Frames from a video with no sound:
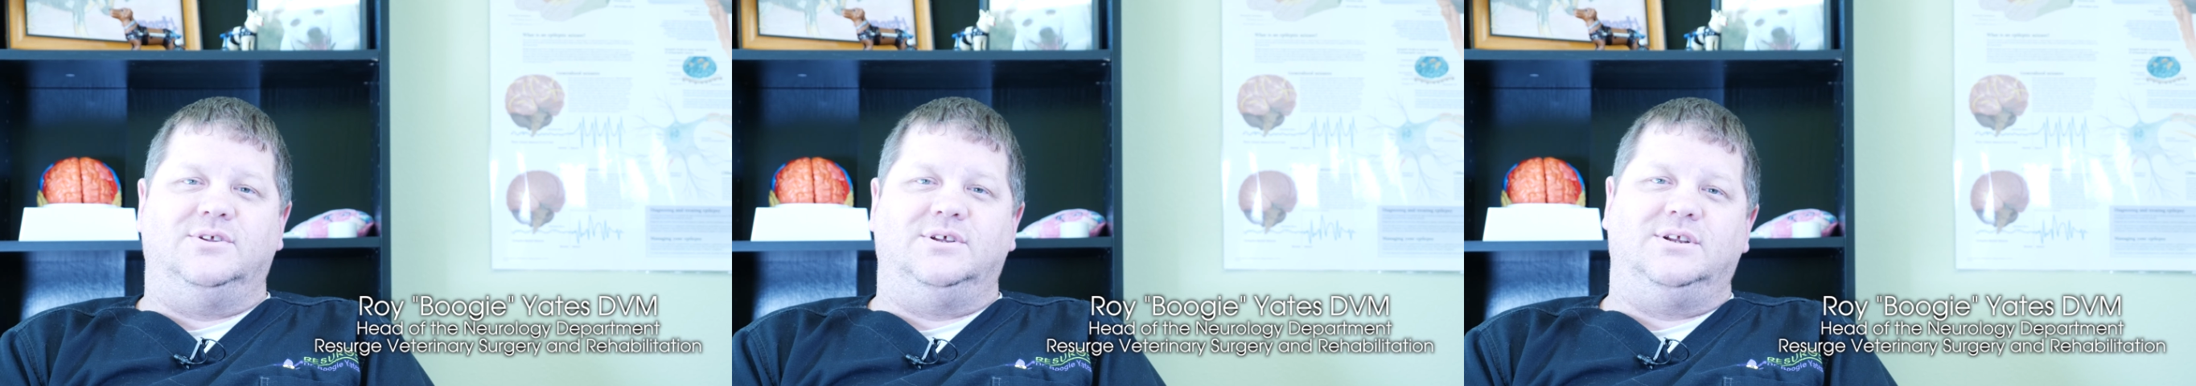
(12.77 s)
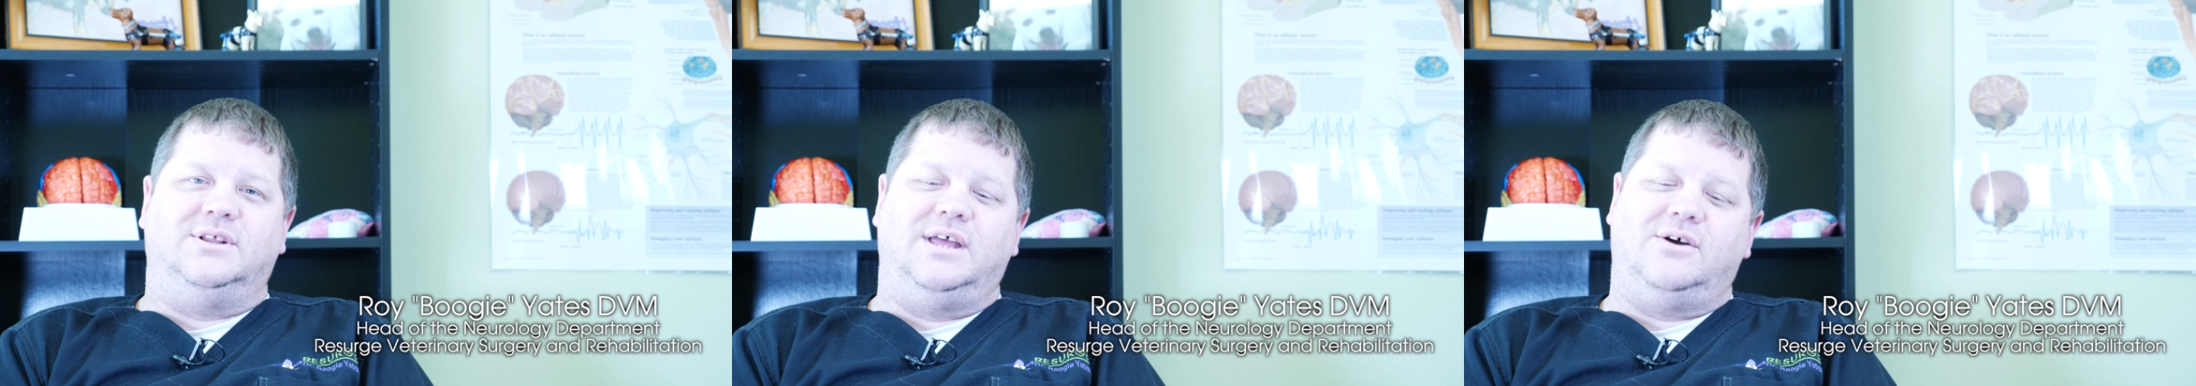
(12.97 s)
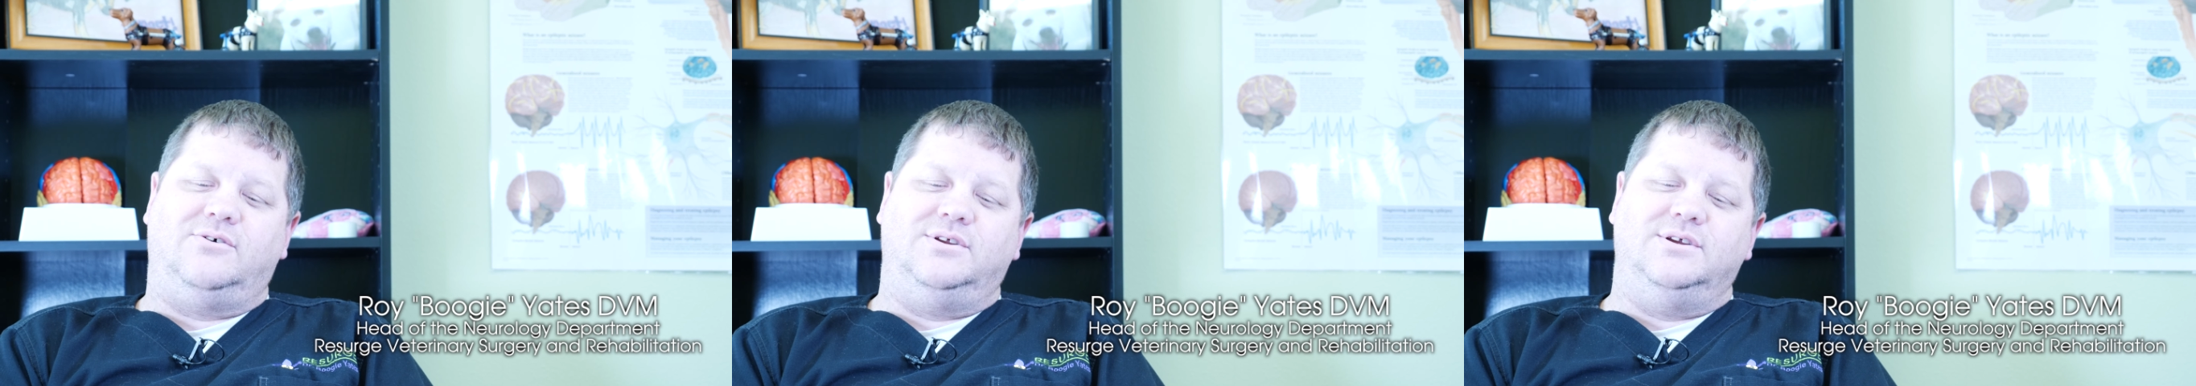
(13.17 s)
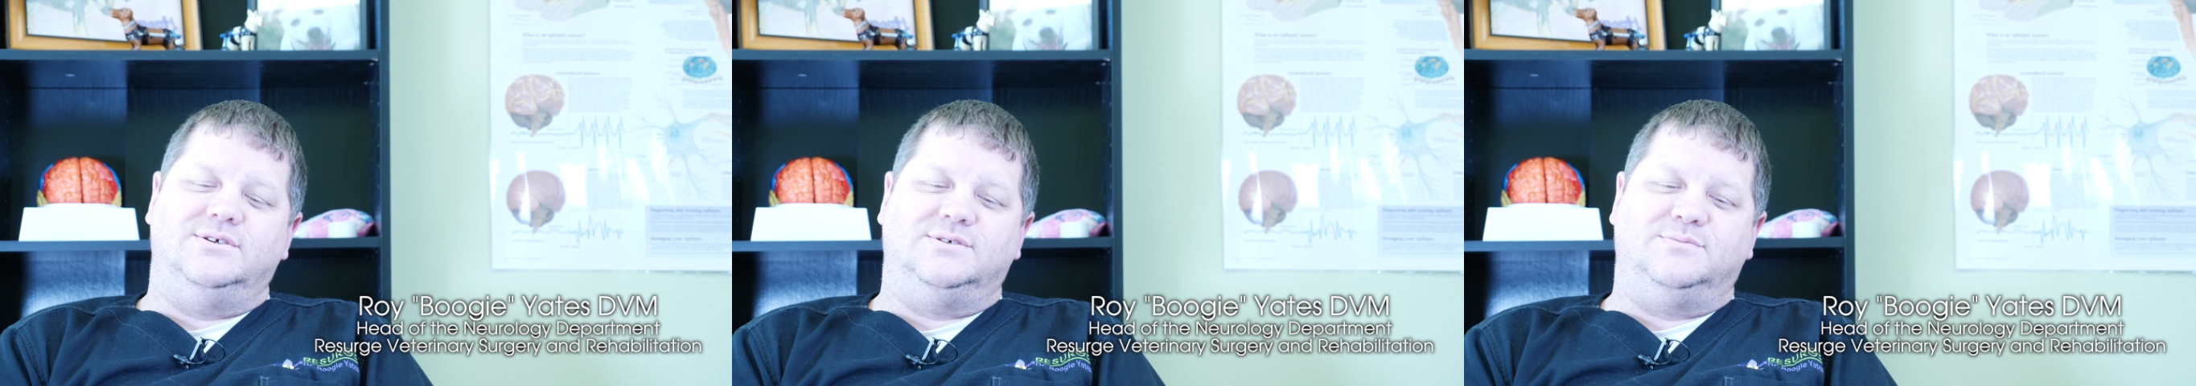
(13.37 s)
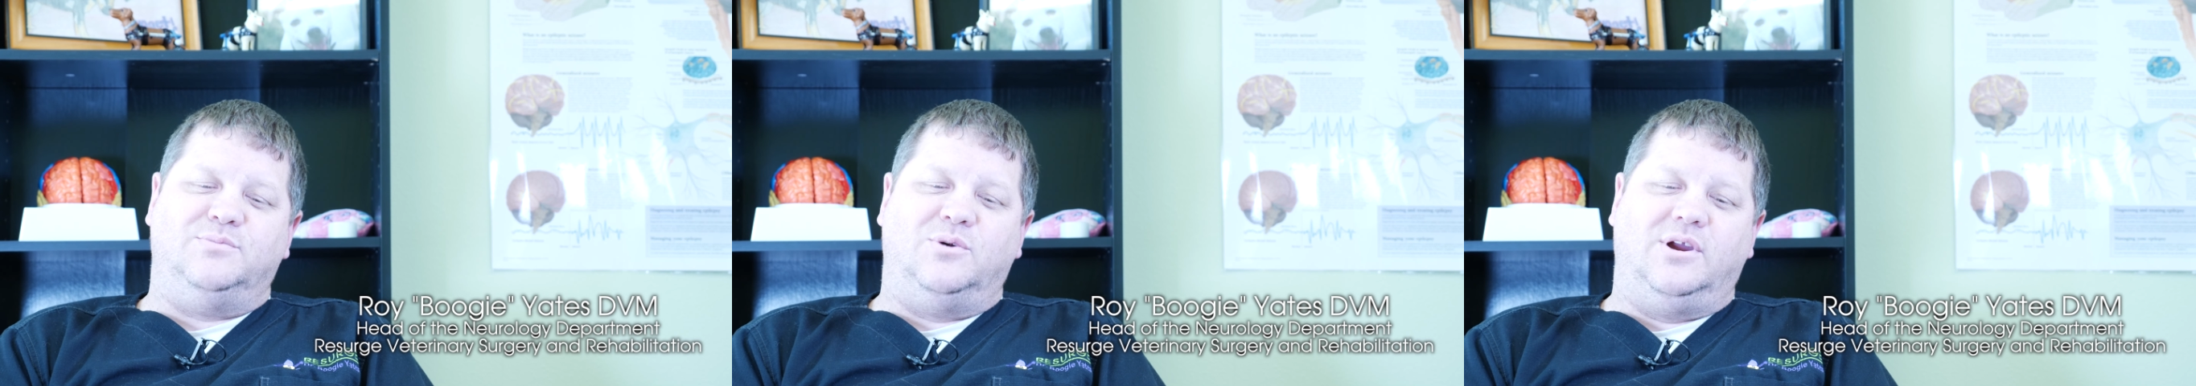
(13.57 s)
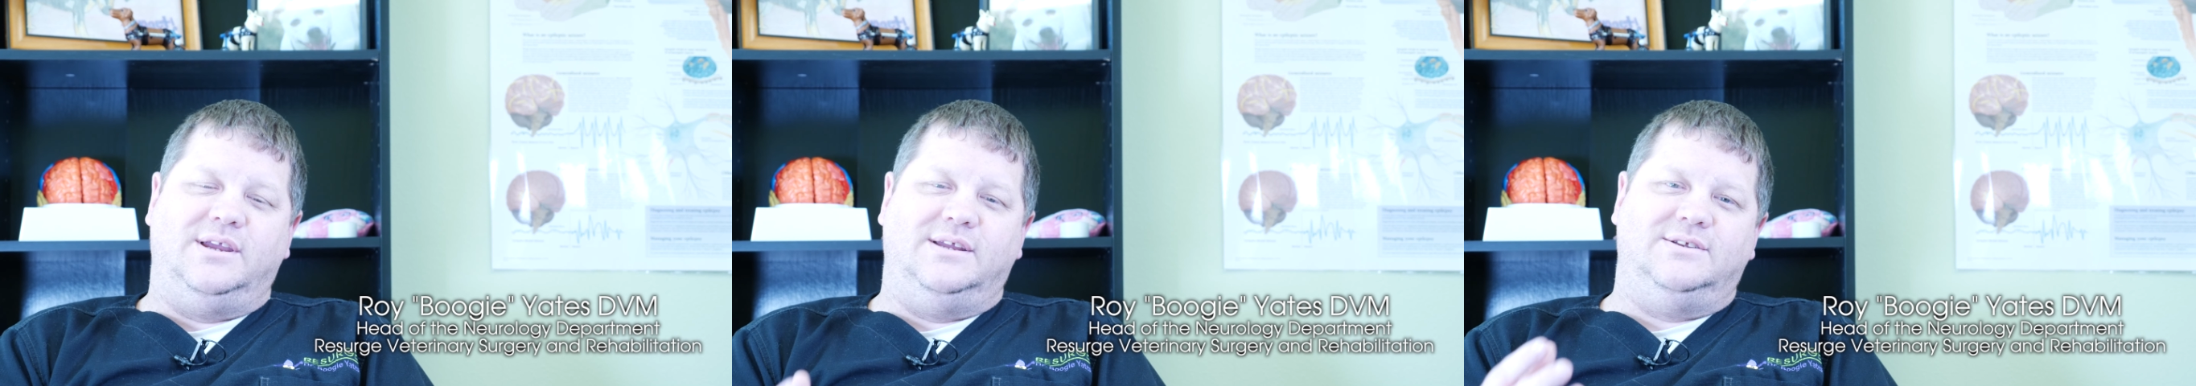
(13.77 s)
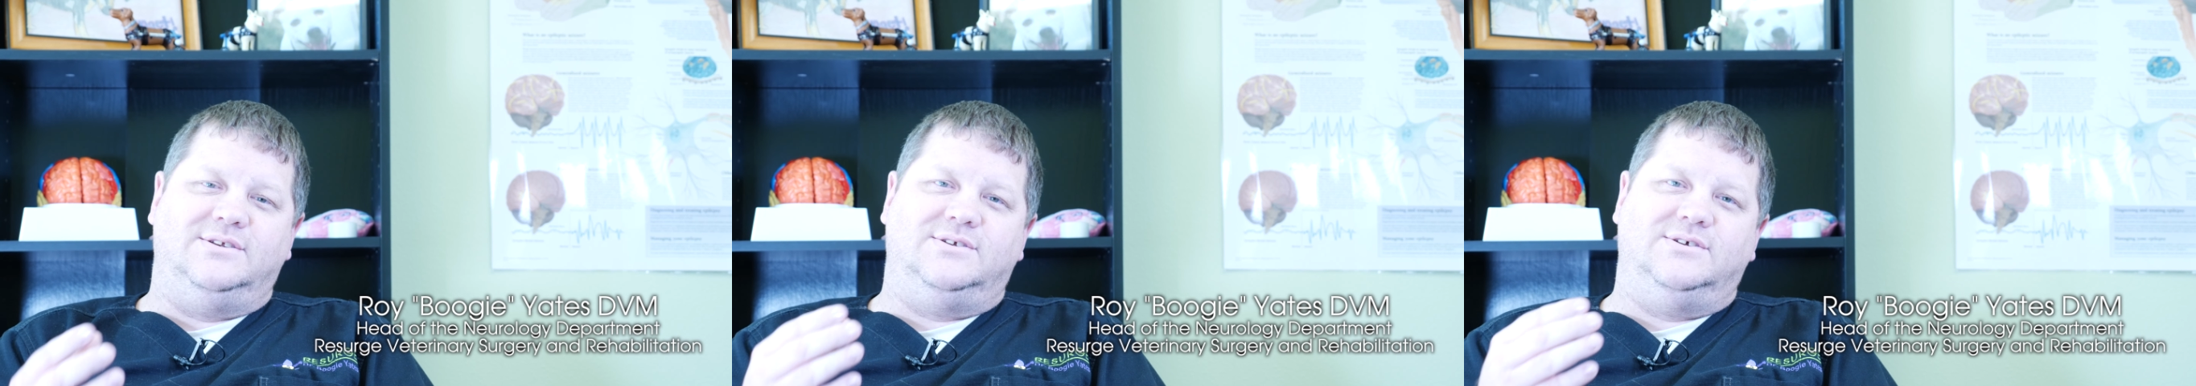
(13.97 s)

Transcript: that allowed his brain